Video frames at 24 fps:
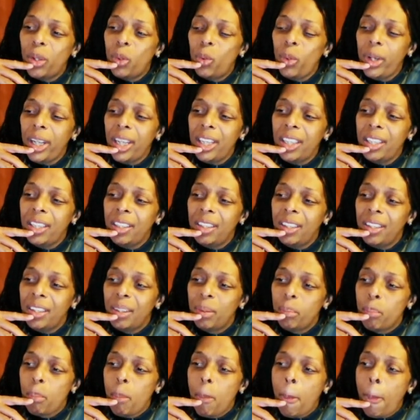Queen
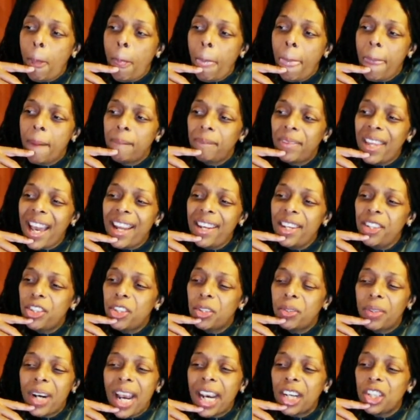that
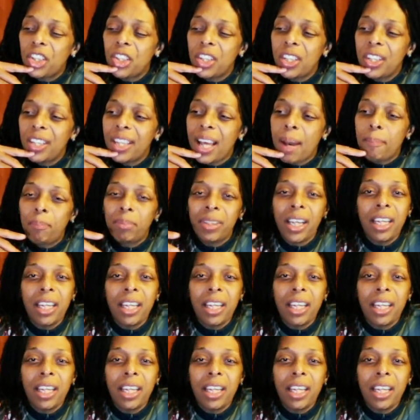interaction, that